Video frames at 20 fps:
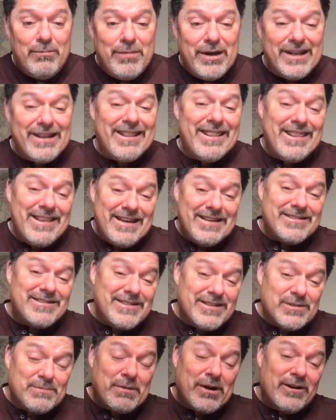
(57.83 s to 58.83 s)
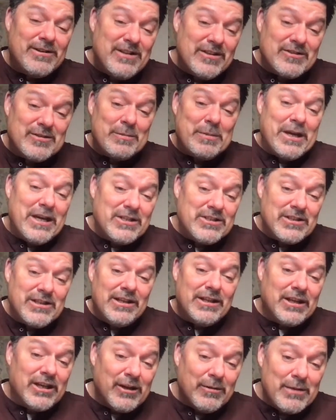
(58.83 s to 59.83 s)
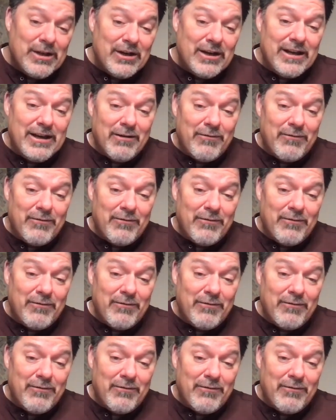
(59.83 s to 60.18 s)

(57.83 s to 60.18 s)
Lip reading: But this is participation in the community